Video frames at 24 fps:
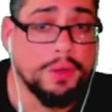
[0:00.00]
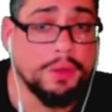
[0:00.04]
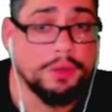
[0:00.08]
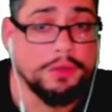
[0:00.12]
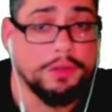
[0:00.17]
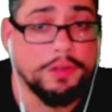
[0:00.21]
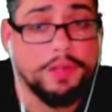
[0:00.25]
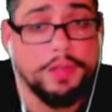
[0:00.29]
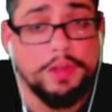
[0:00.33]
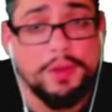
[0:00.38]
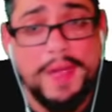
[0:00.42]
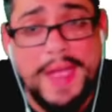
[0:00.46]

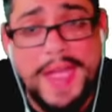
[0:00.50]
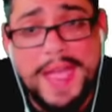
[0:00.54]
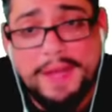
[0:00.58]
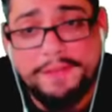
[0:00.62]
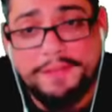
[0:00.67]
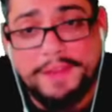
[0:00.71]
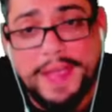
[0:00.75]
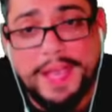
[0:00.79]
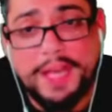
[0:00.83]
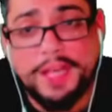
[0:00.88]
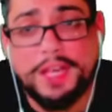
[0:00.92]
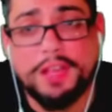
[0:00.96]
Do you
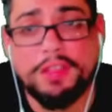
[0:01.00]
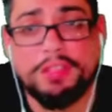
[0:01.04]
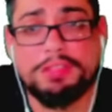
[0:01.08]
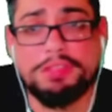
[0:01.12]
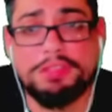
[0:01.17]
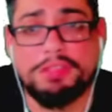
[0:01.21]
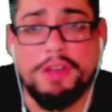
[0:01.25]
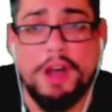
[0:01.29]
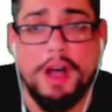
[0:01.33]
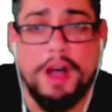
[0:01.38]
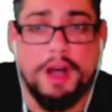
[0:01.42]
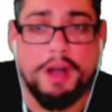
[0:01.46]
have any
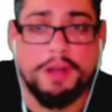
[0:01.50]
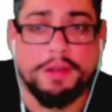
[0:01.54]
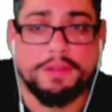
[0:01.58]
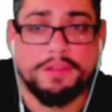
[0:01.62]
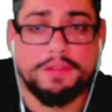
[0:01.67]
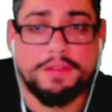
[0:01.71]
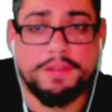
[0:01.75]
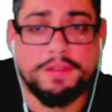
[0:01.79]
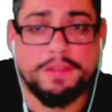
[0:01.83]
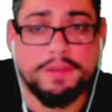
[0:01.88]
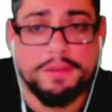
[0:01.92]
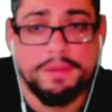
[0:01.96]

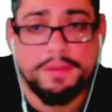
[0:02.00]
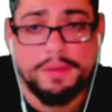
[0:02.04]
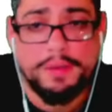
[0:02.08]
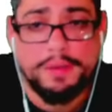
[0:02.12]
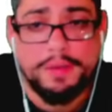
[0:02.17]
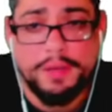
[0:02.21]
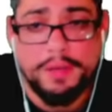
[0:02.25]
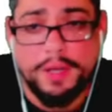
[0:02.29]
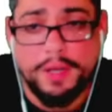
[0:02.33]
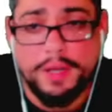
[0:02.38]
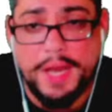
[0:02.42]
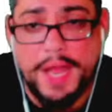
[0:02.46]
thoughts
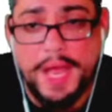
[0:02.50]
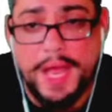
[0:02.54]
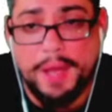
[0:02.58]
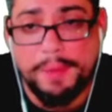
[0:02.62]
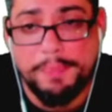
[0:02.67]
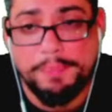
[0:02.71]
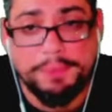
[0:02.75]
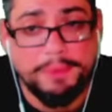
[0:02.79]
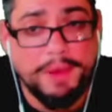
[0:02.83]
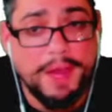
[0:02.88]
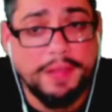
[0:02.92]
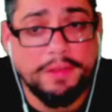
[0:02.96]
on how
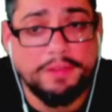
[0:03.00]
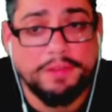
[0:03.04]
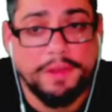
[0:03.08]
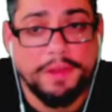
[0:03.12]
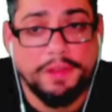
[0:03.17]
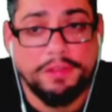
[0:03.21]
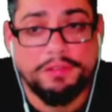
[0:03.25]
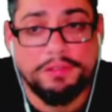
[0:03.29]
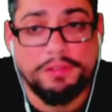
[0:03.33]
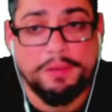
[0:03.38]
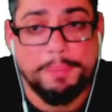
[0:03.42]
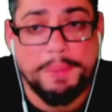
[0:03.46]

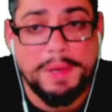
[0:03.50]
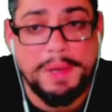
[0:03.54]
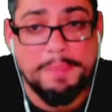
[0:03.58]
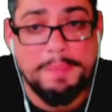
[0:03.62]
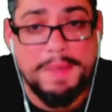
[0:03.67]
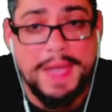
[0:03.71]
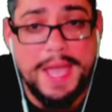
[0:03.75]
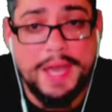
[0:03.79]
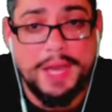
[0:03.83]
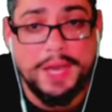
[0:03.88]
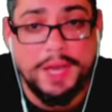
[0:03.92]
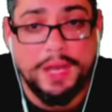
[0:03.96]
Brexit should be
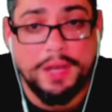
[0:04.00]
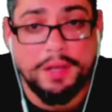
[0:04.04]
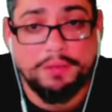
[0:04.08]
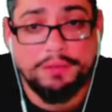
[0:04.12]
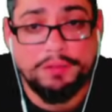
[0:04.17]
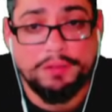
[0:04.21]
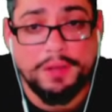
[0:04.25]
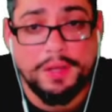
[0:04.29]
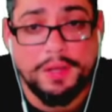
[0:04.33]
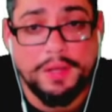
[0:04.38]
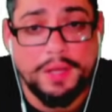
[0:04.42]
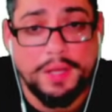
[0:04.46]

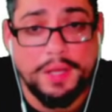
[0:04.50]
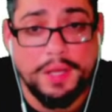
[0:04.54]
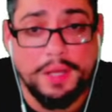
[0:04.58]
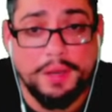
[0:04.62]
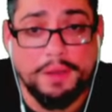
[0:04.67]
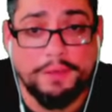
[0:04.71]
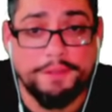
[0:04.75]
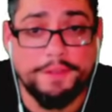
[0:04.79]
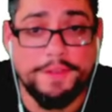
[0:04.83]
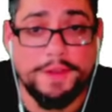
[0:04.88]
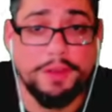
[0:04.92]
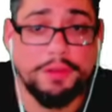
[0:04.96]
managed in
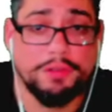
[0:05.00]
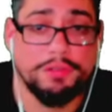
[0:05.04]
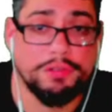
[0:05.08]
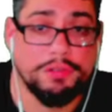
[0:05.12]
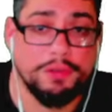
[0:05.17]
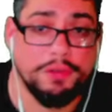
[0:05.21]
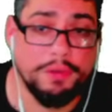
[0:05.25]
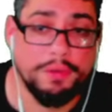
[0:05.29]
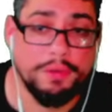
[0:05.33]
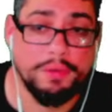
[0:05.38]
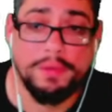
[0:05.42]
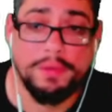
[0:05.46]
the
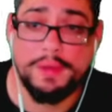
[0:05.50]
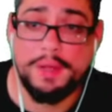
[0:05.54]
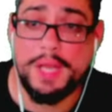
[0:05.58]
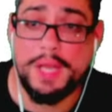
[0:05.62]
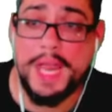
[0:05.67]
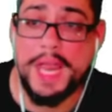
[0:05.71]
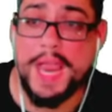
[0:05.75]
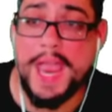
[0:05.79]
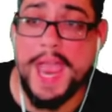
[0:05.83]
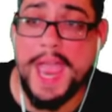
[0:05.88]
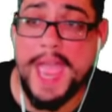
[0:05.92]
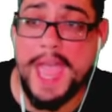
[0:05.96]
future?
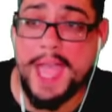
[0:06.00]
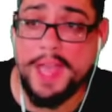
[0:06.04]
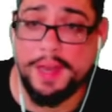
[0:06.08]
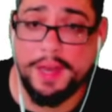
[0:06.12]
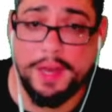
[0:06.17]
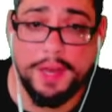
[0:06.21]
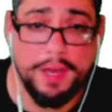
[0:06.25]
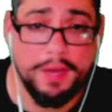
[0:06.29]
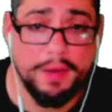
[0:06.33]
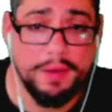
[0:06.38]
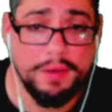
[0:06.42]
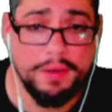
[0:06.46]
It
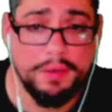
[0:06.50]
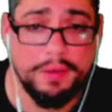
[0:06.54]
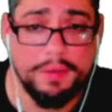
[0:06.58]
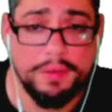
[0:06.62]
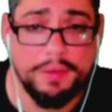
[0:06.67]
added.